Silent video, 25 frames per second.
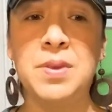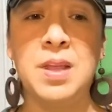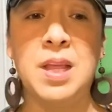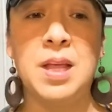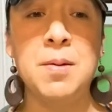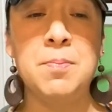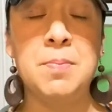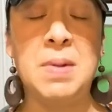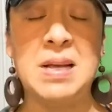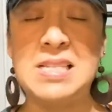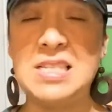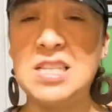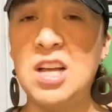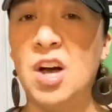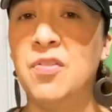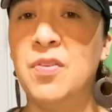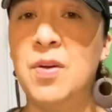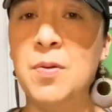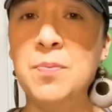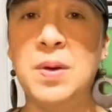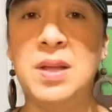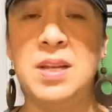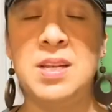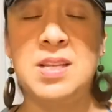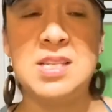Myself have
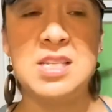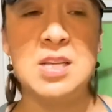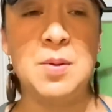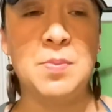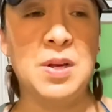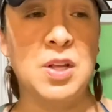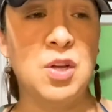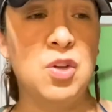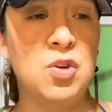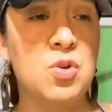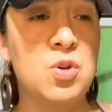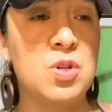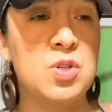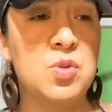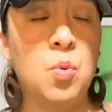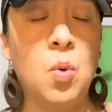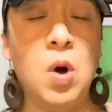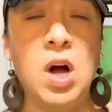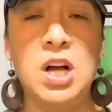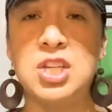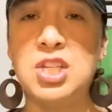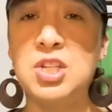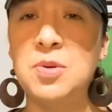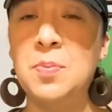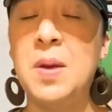been somebody who has
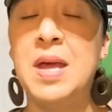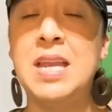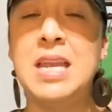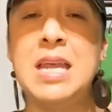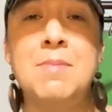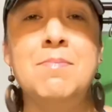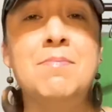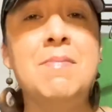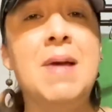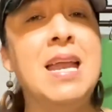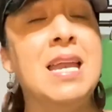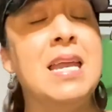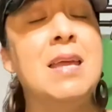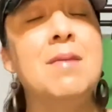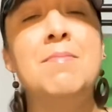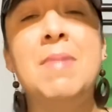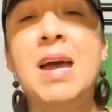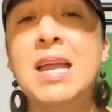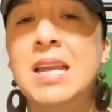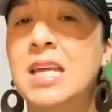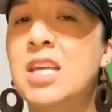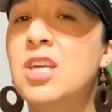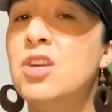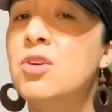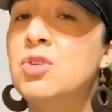watched many
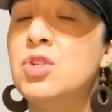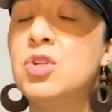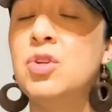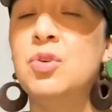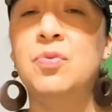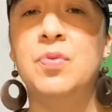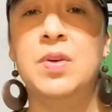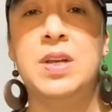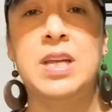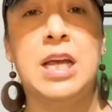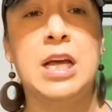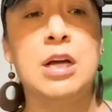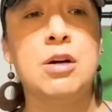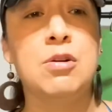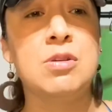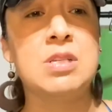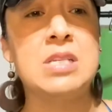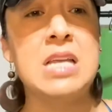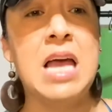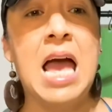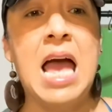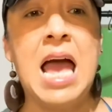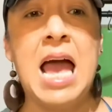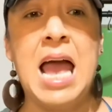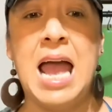YouTube videos,
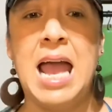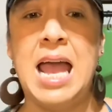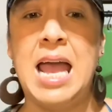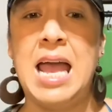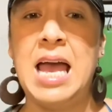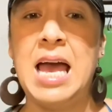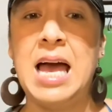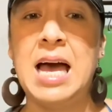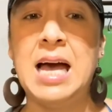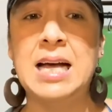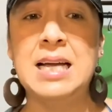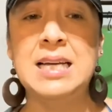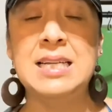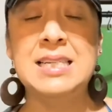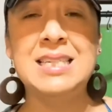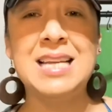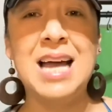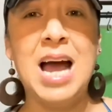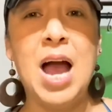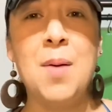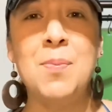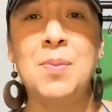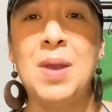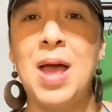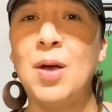and
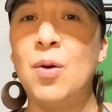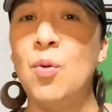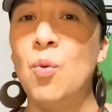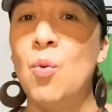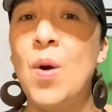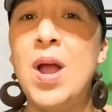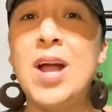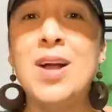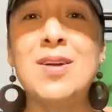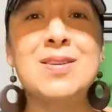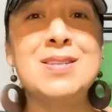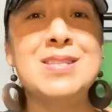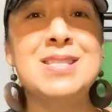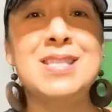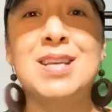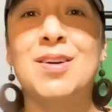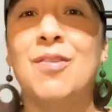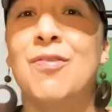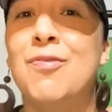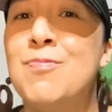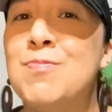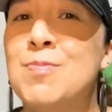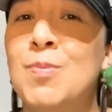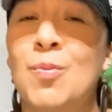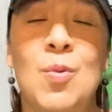I'm like, where's
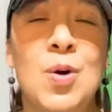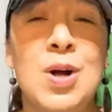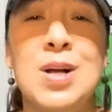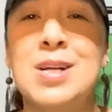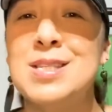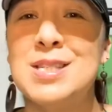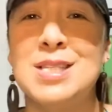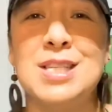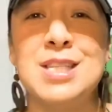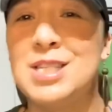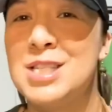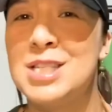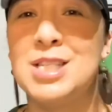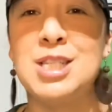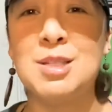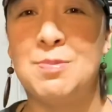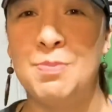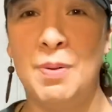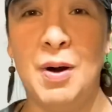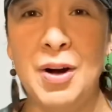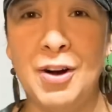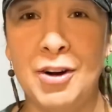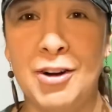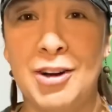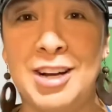the
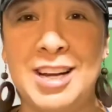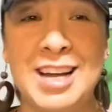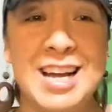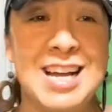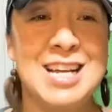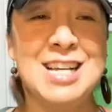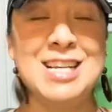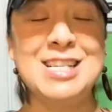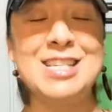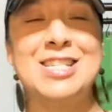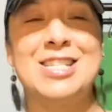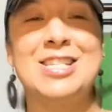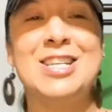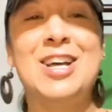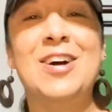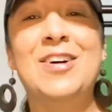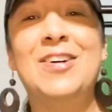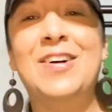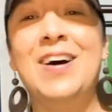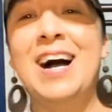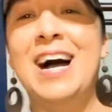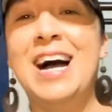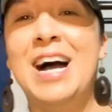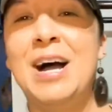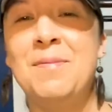spark? So,
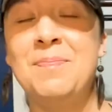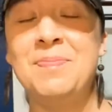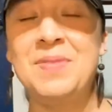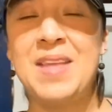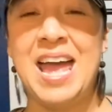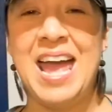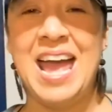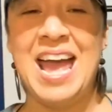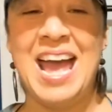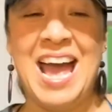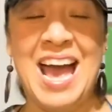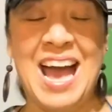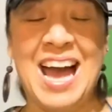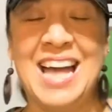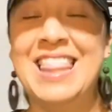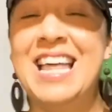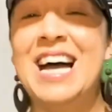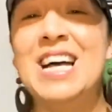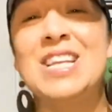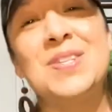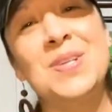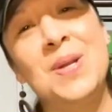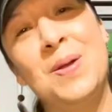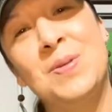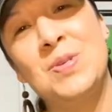and
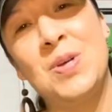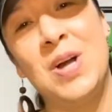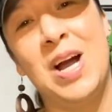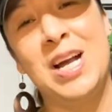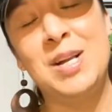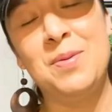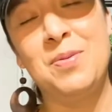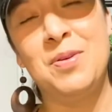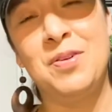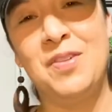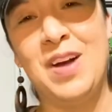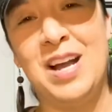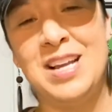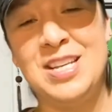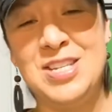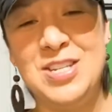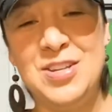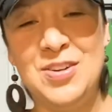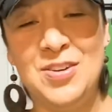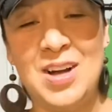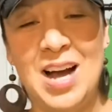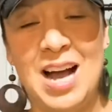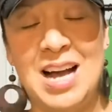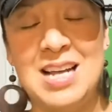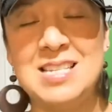that's what I'm trying to provide to you
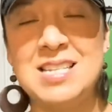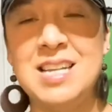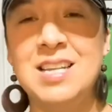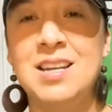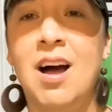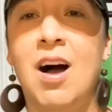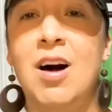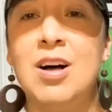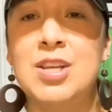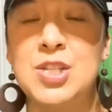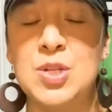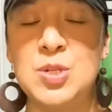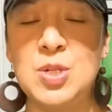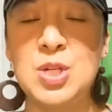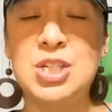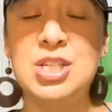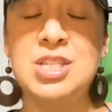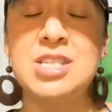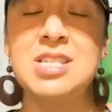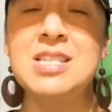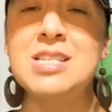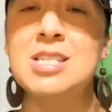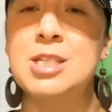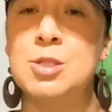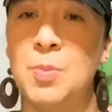guys. And also to
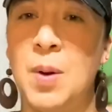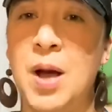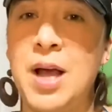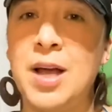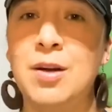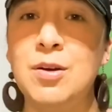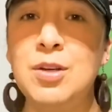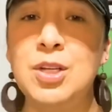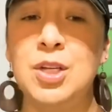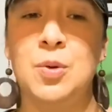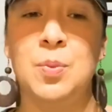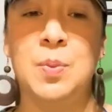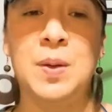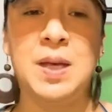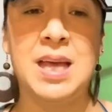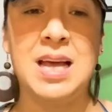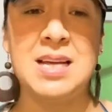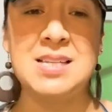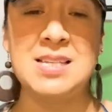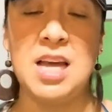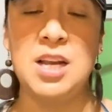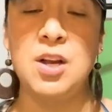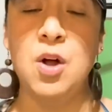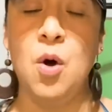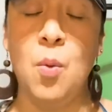just inspire you, because
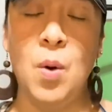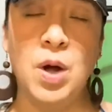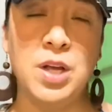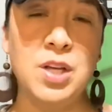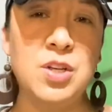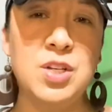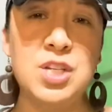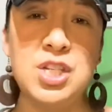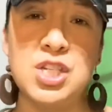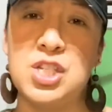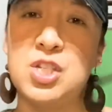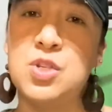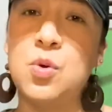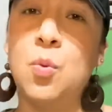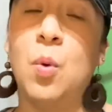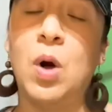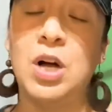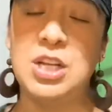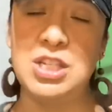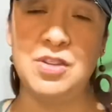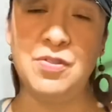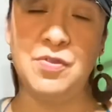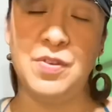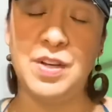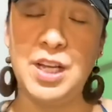I don't want you to just
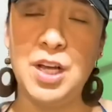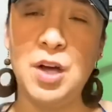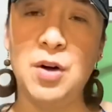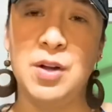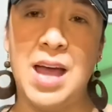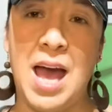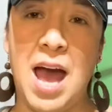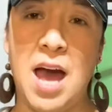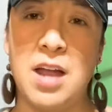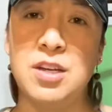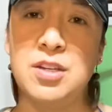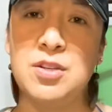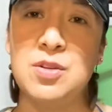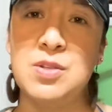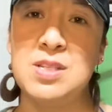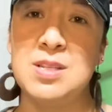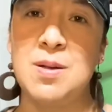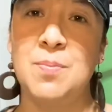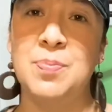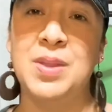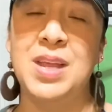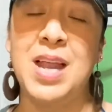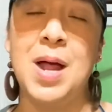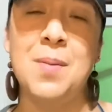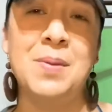watch a video on how to do
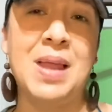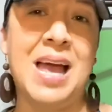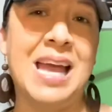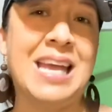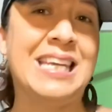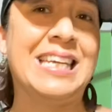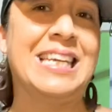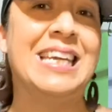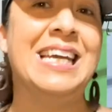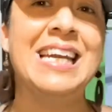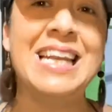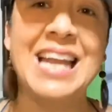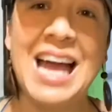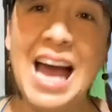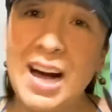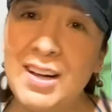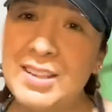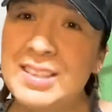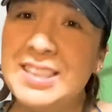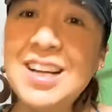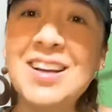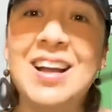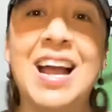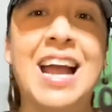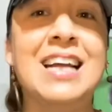something. I'm like, get out
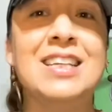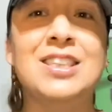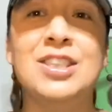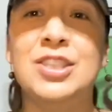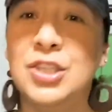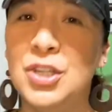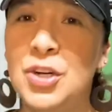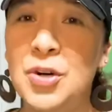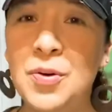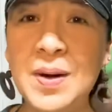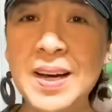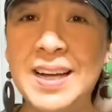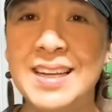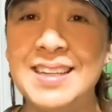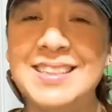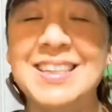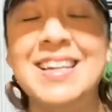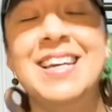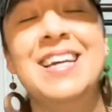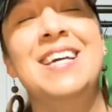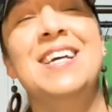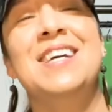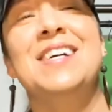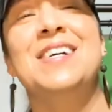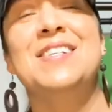there and do it.
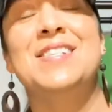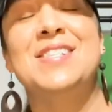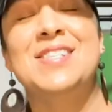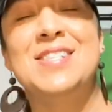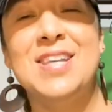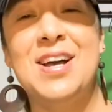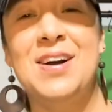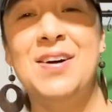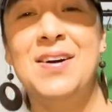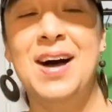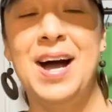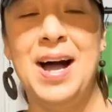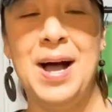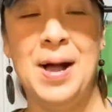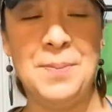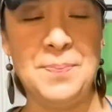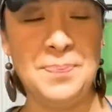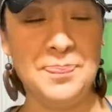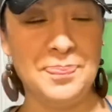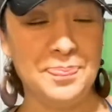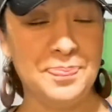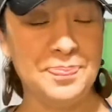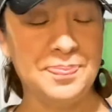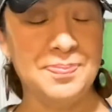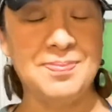So,
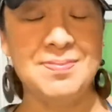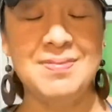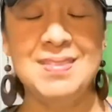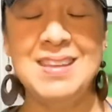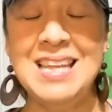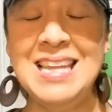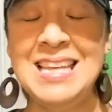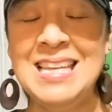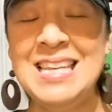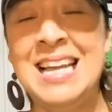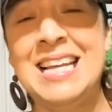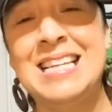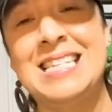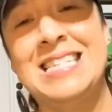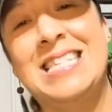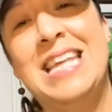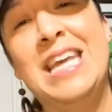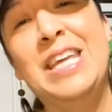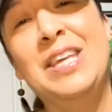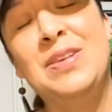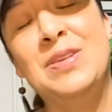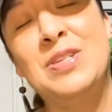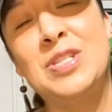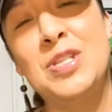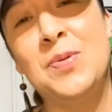yes,
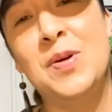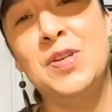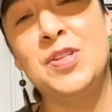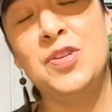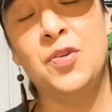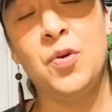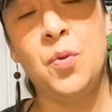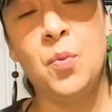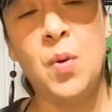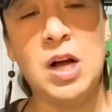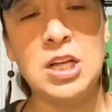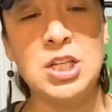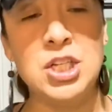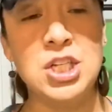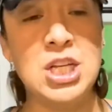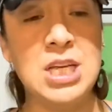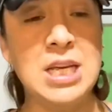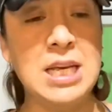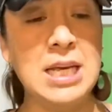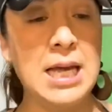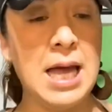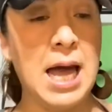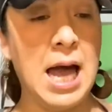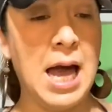thank you so much for watching.